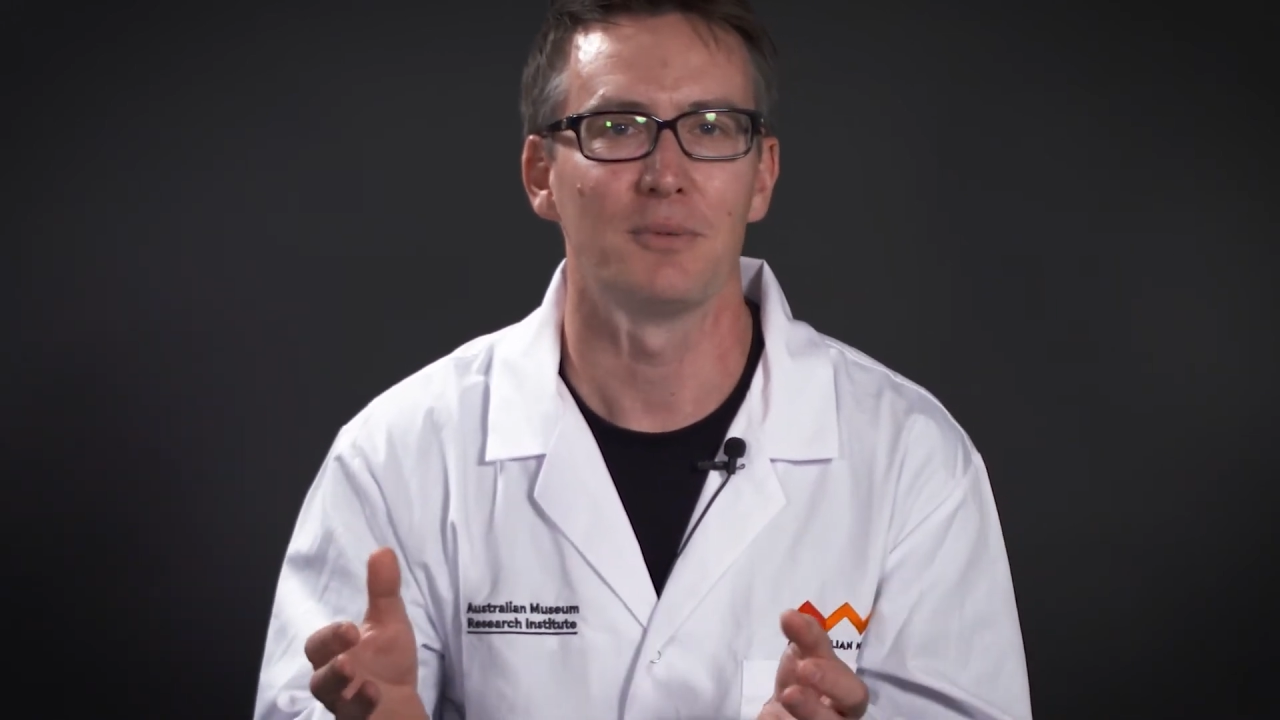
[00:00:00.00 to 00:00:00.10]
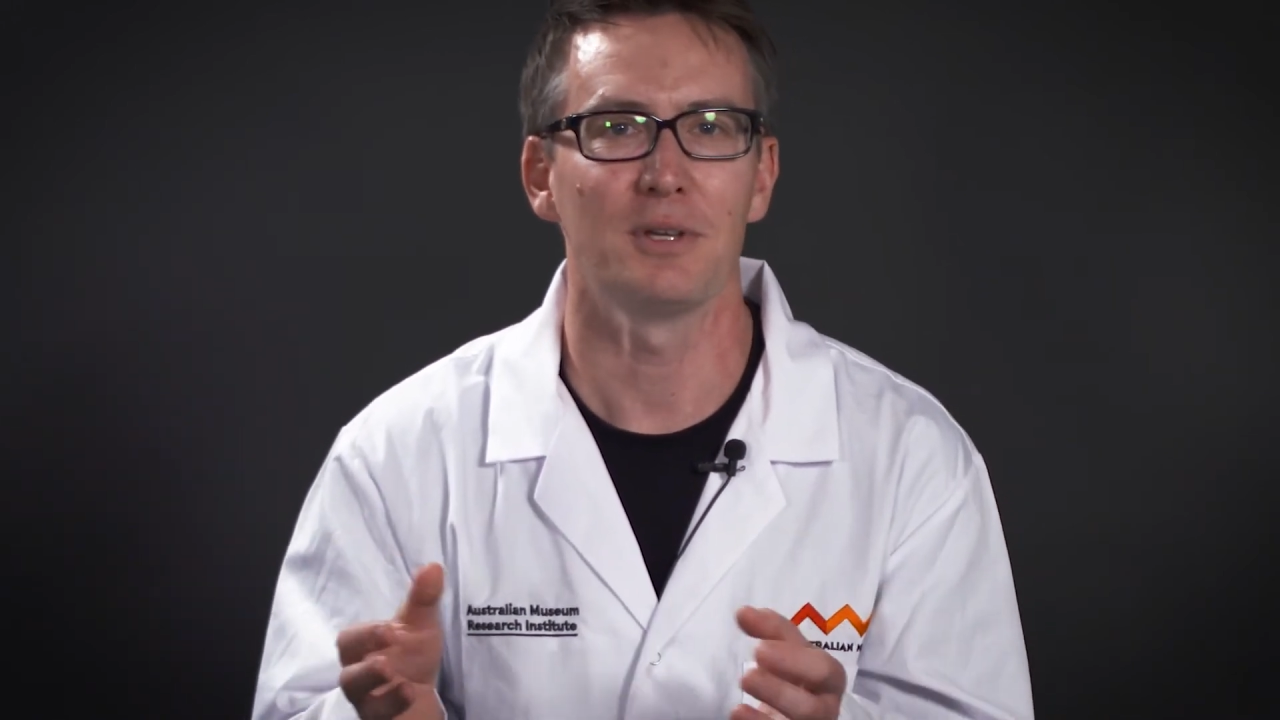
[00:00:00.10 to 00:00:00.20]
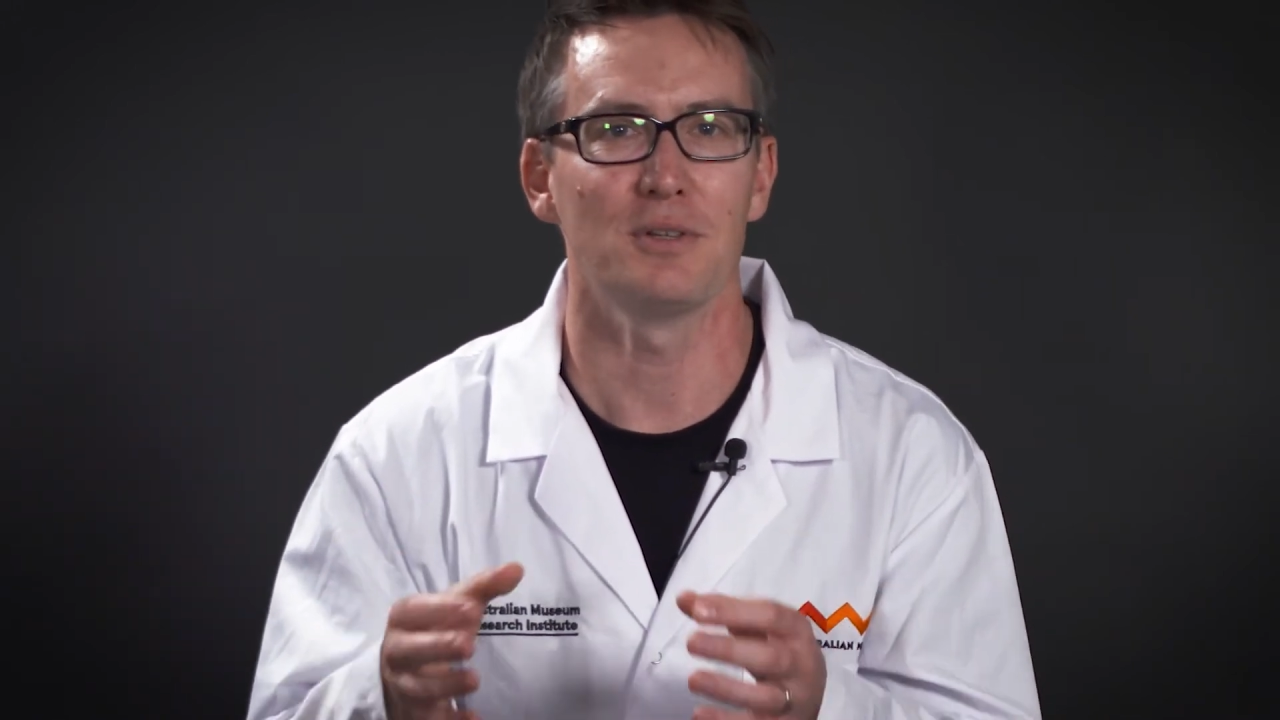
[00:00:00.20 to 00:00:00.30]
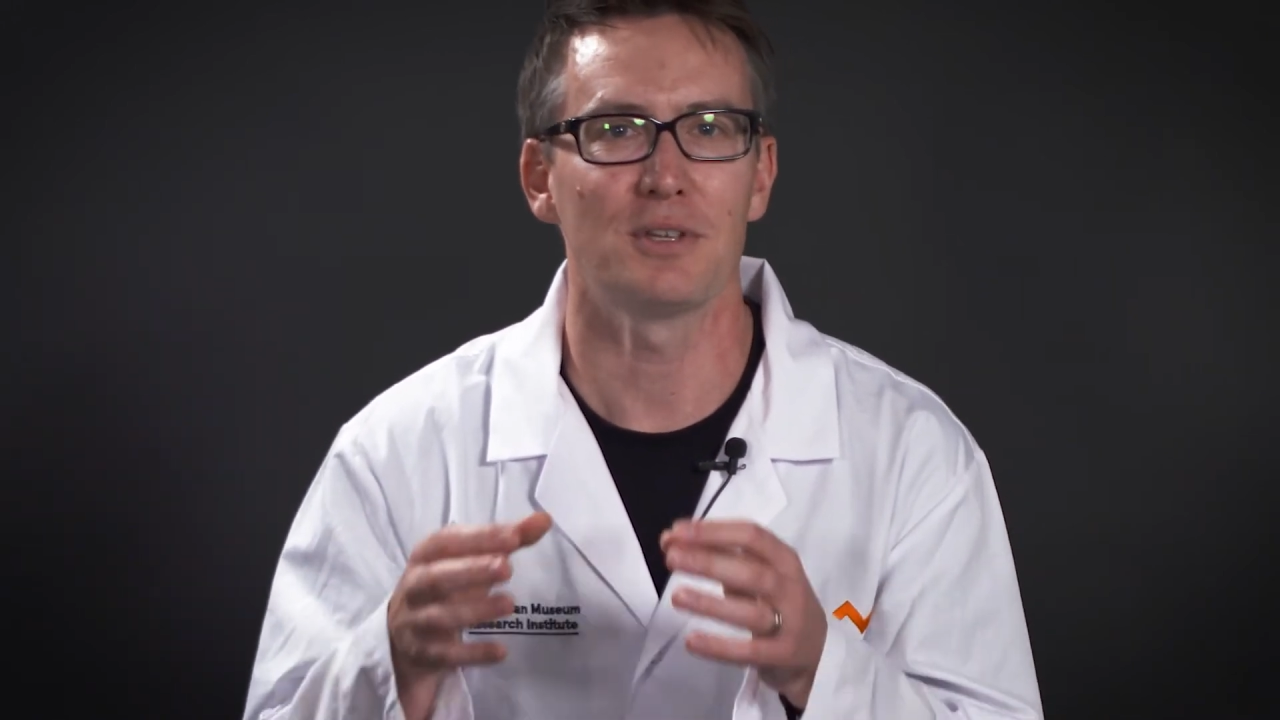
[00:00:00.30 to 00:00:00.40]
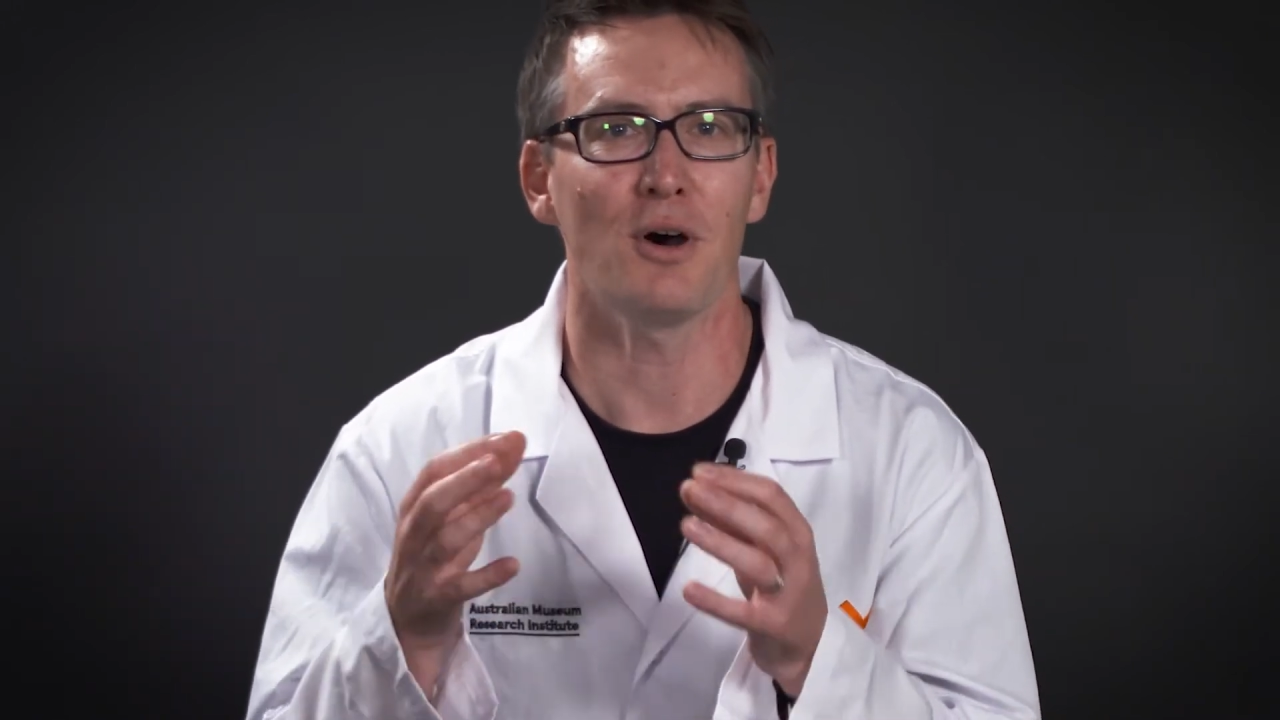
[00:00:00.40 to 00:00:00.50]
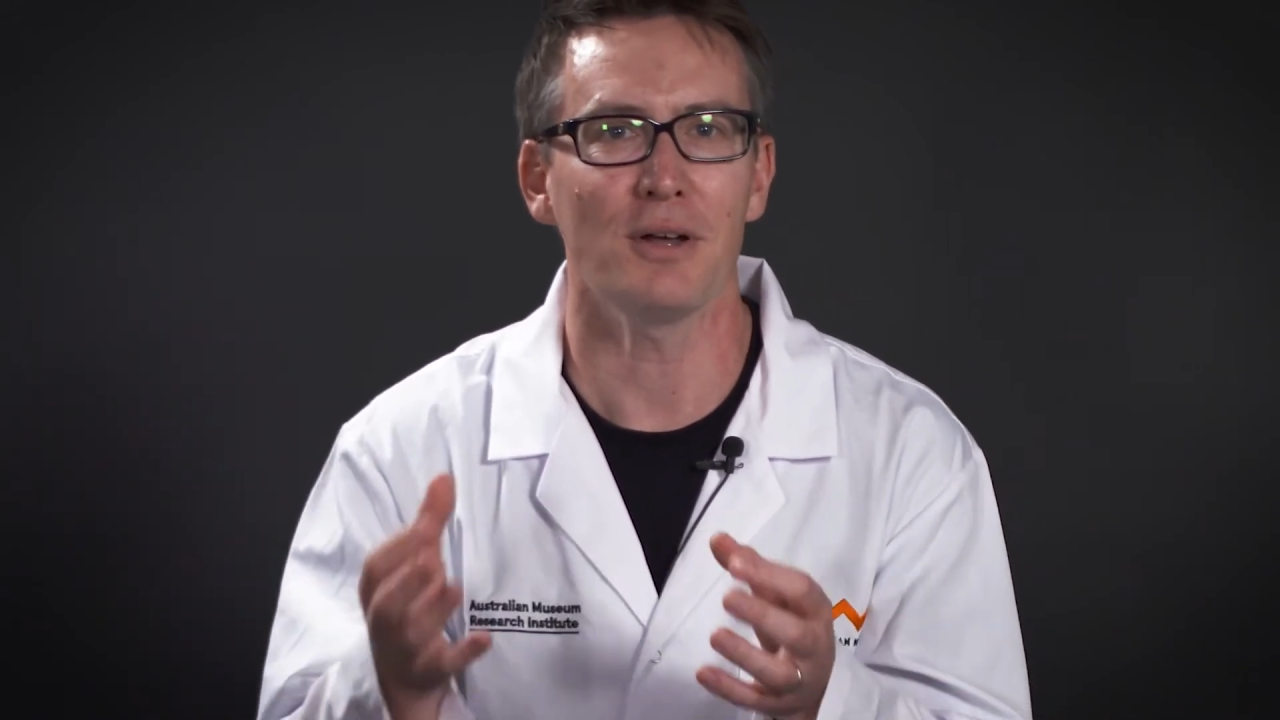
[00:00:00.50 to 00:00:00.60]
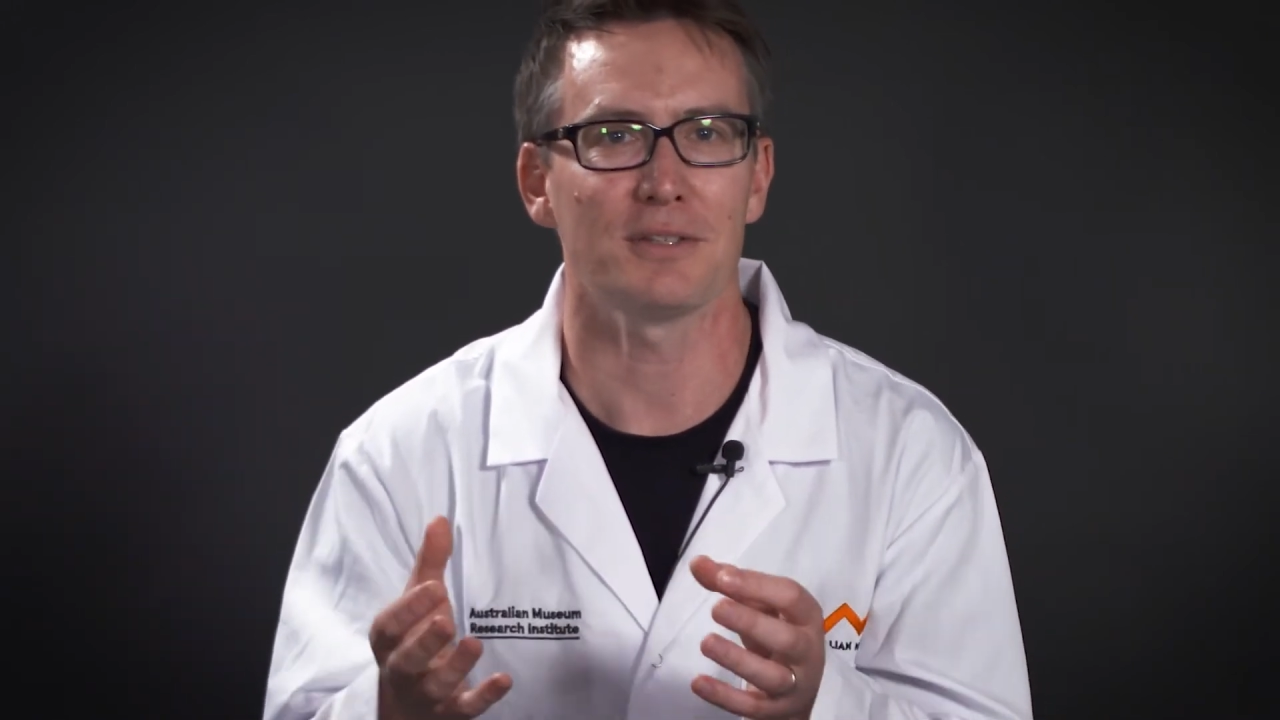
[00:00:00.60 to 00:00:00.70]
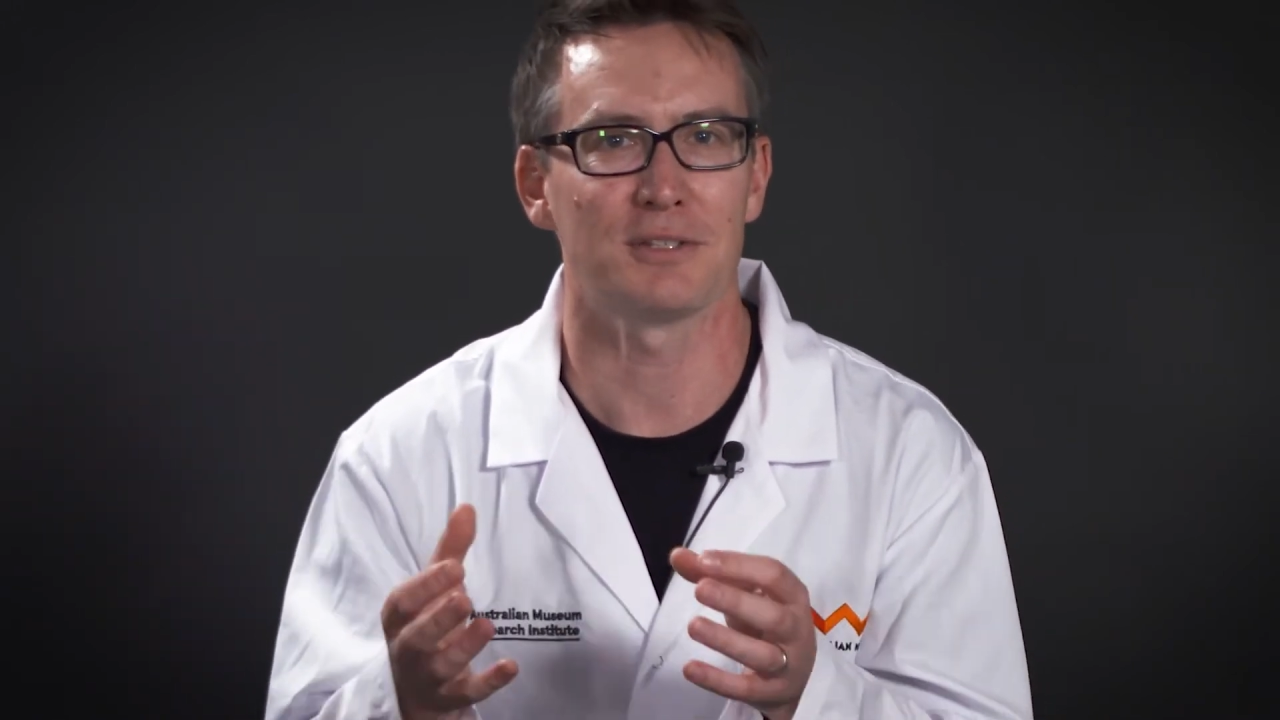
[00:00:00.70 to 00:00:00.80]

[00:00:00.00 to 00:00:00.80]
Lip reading: We use hot,